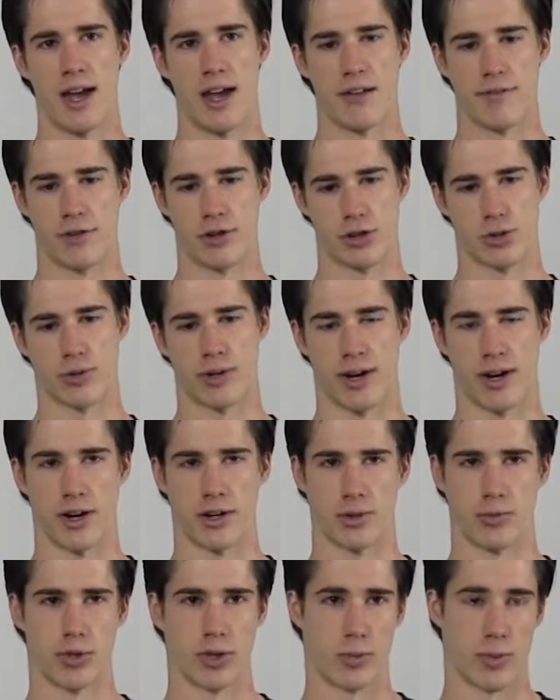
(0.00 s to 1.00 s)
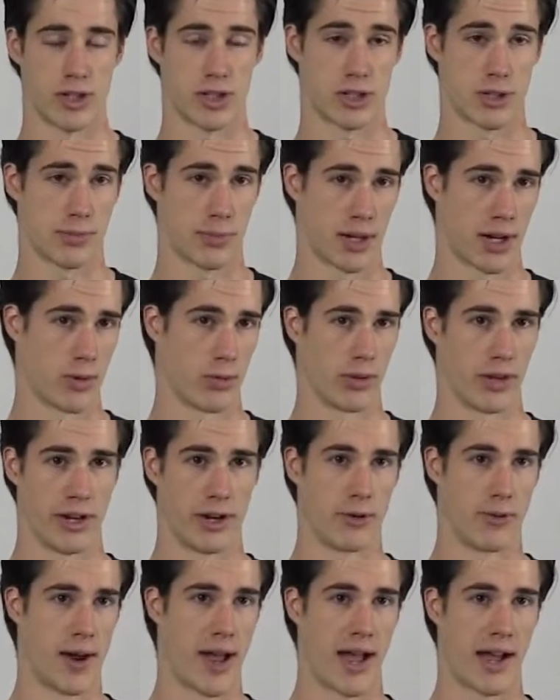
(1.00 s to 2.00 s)
a virtual character with which the player will
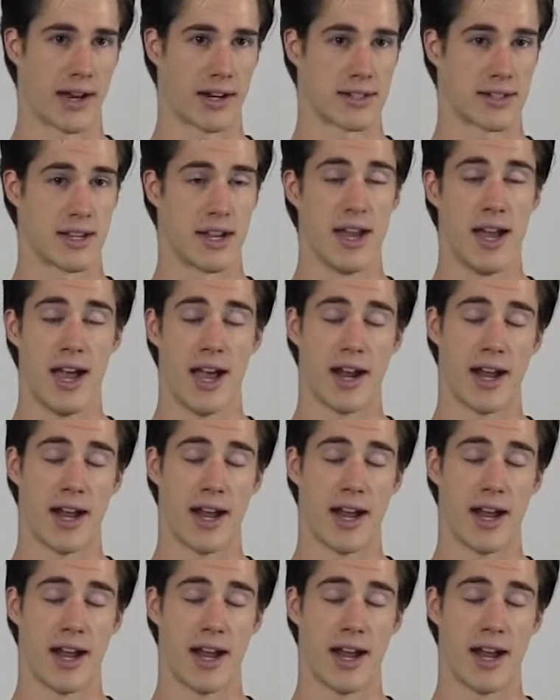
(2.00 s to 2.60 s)
interact.